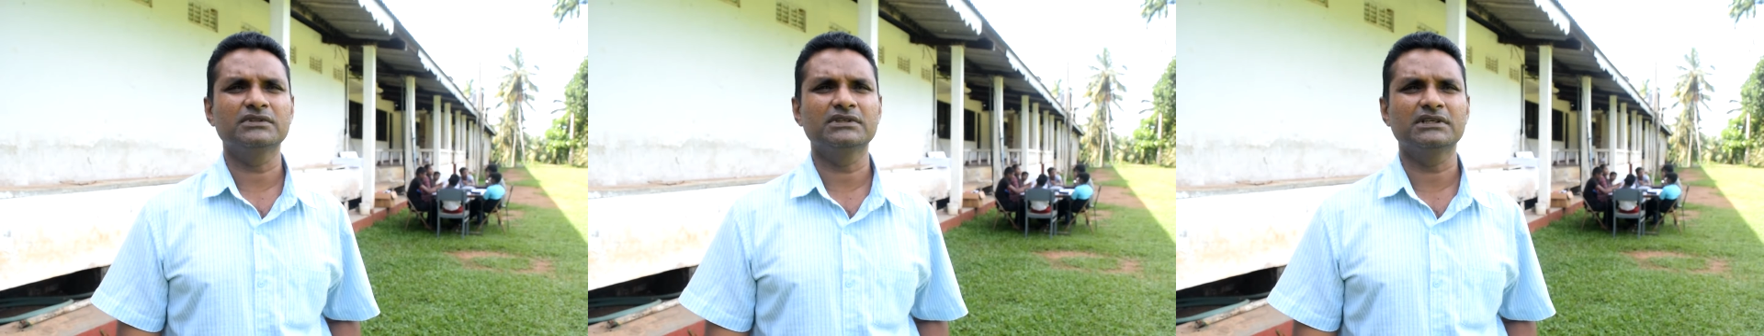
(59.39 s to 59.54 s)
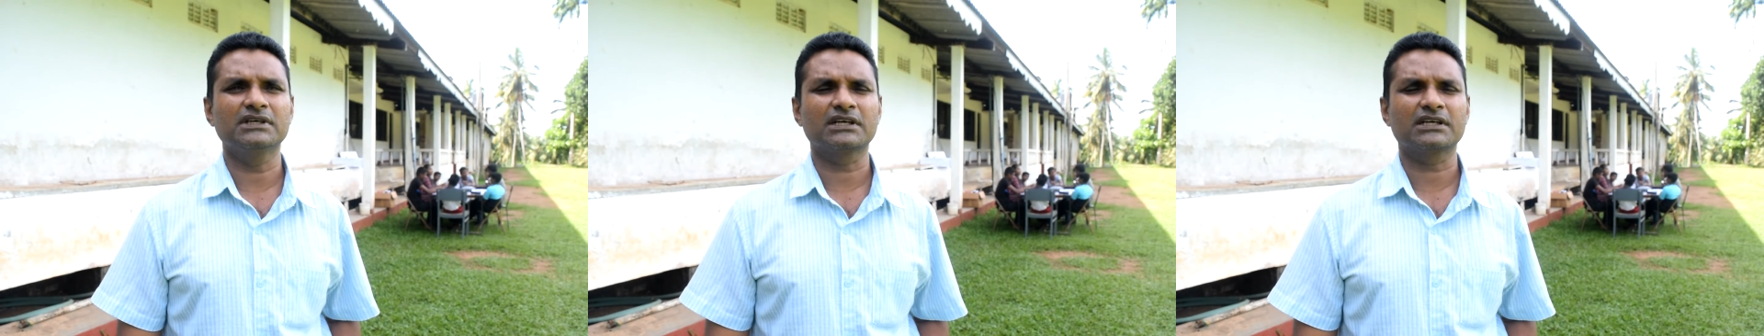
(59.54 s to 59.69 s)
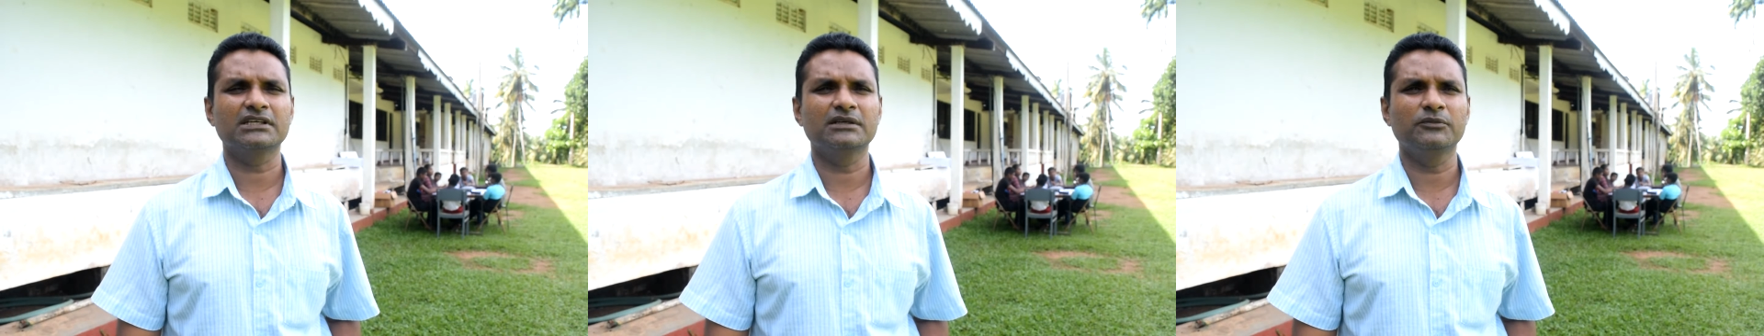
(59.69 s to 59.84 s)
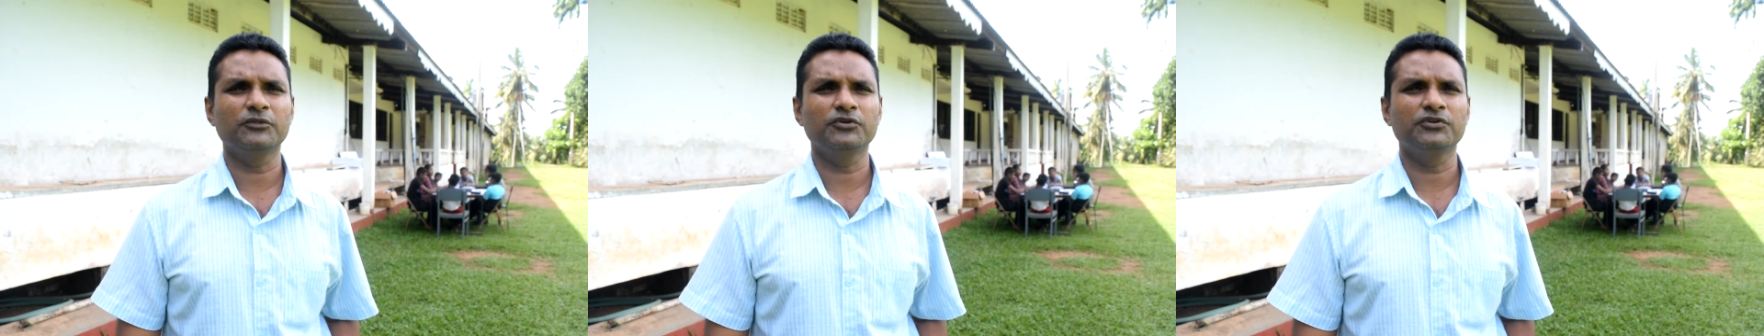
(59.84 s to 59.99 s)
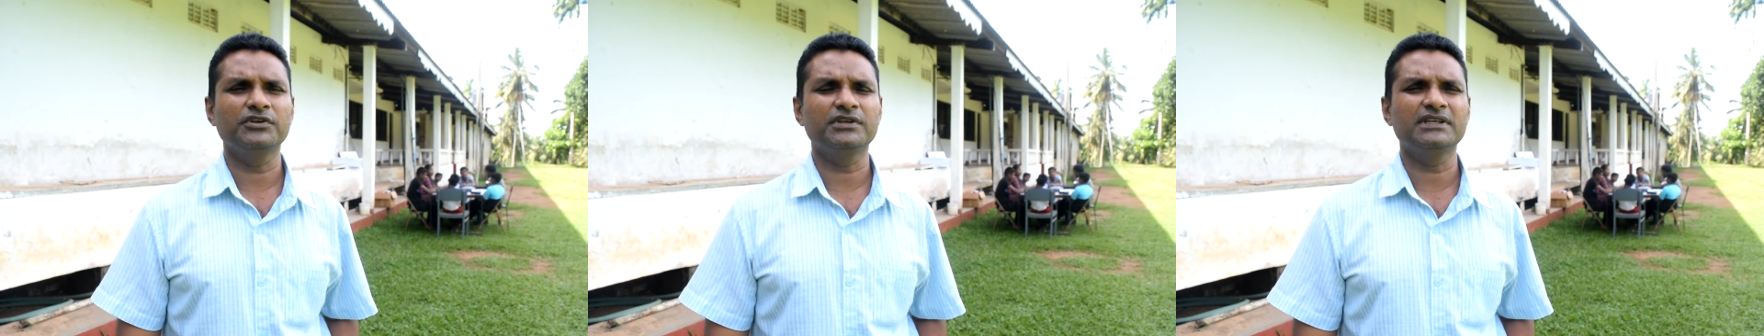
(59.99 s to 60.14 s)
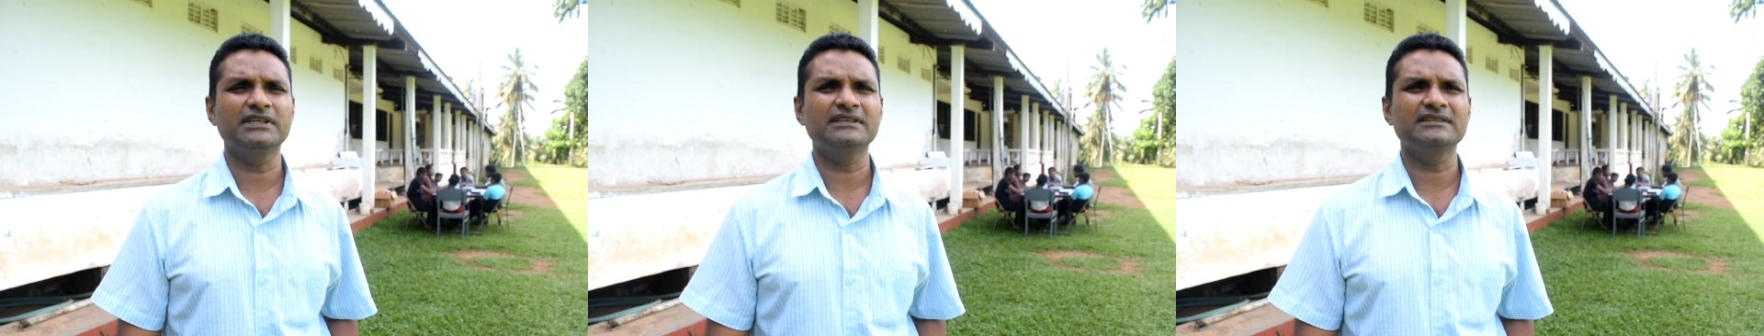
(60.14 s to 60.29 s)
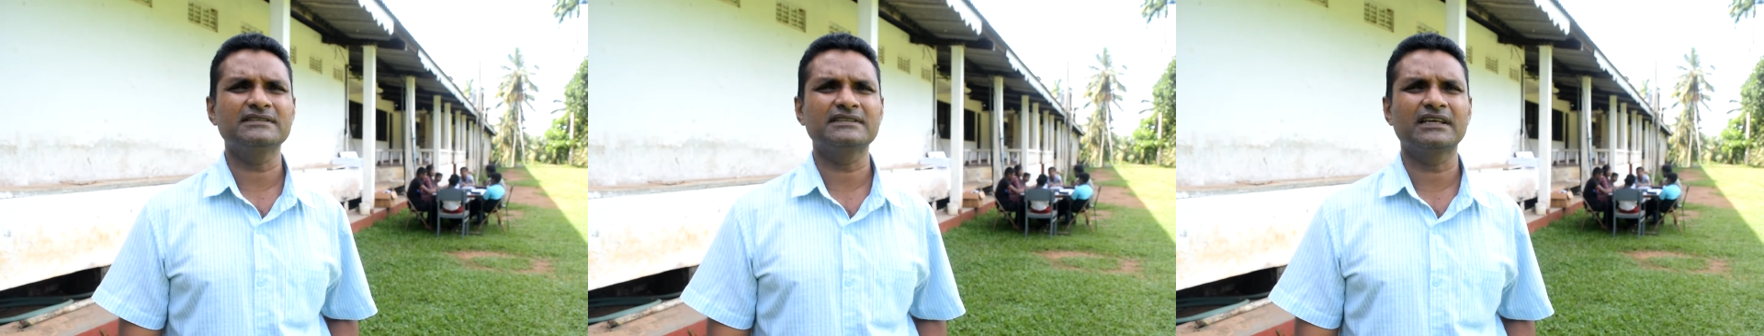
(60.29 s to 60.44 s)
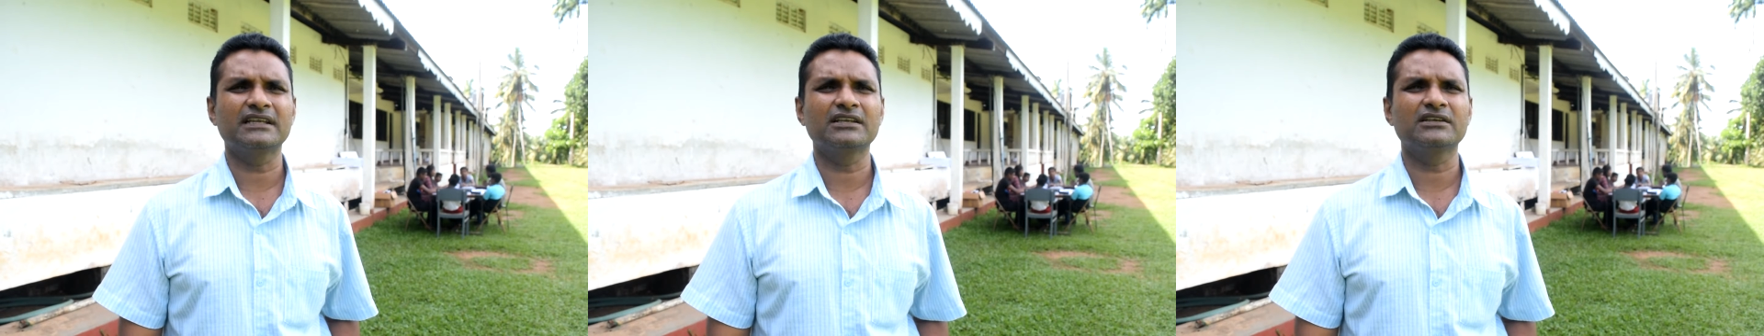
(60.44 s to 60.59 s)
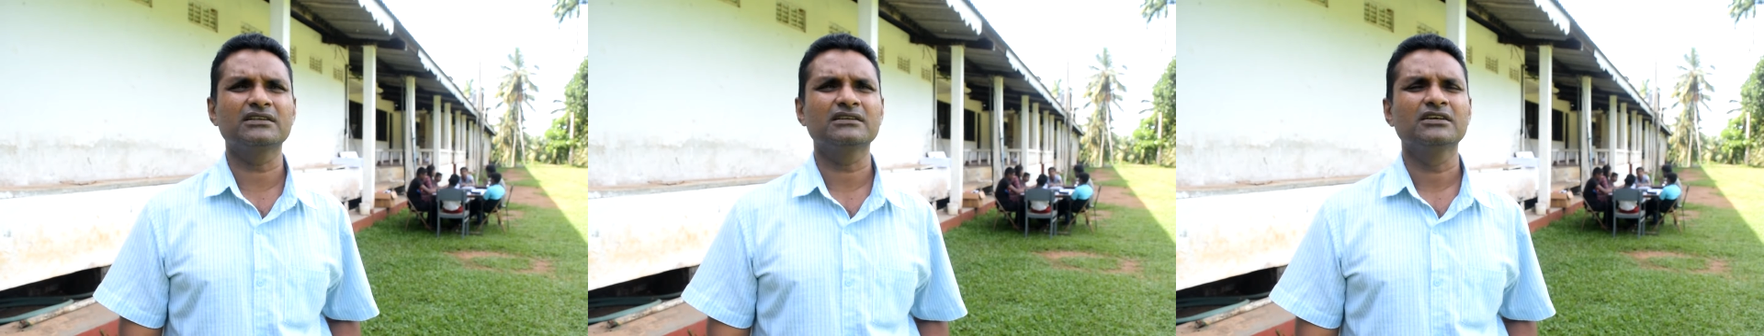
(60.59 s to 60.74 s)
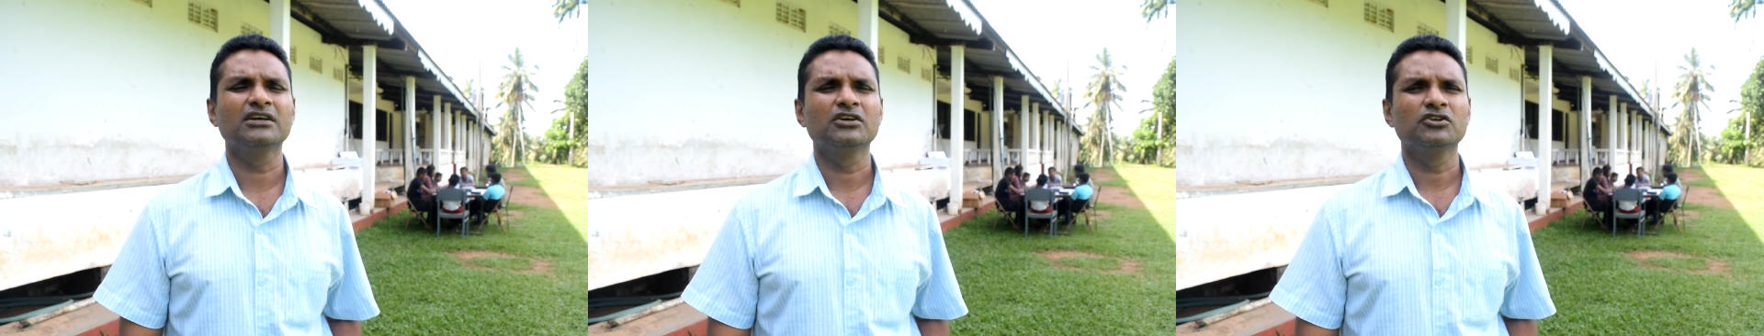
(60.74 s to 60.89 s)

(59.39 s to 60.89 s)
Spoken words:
their communities and